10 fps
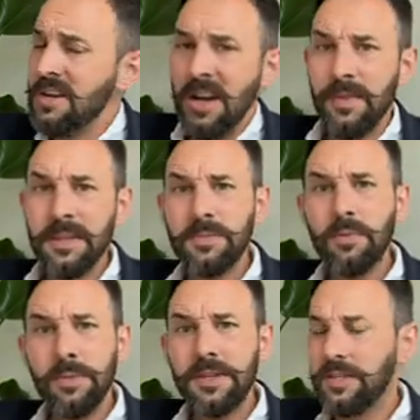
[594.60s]
And this
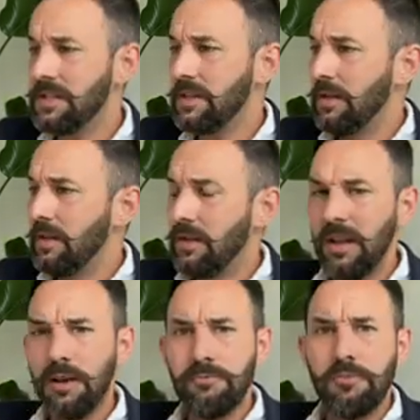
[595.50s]
woman just
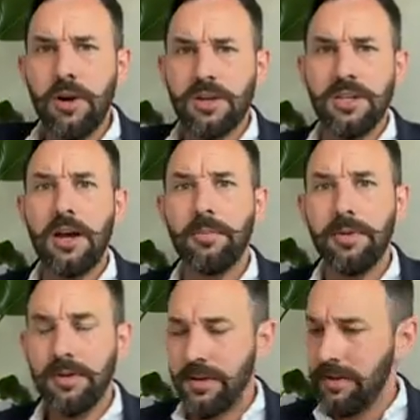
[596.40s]
like rocked
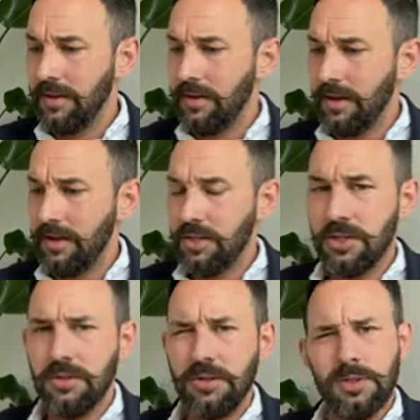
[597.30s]
up and
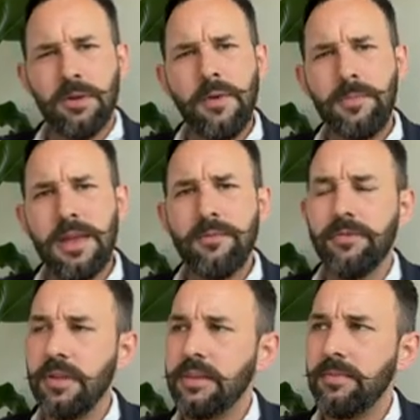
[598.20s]
stood sort of a bit in
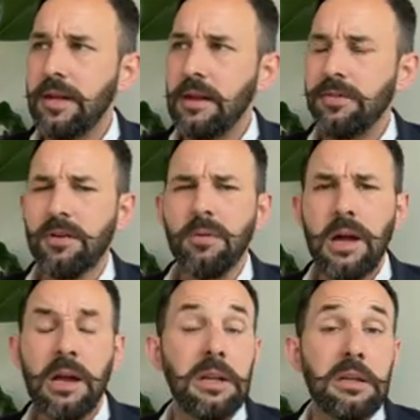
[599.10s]
front of me, and I thought,
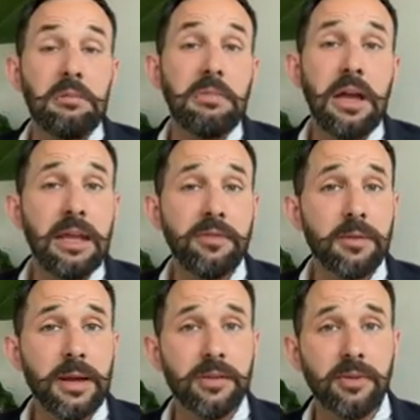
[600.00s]
well, I give her the
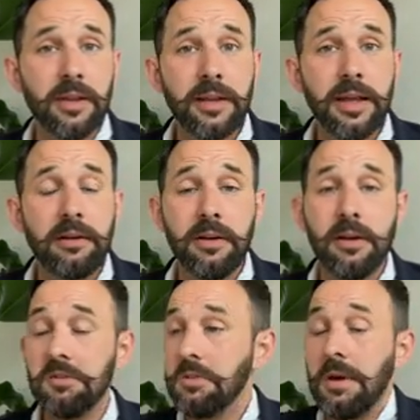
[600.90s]
benefit of the doubt. I don't
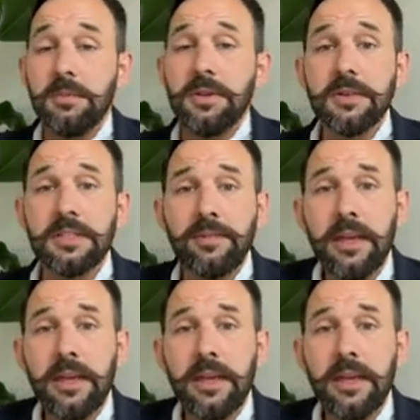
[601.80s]
know, she might be doing something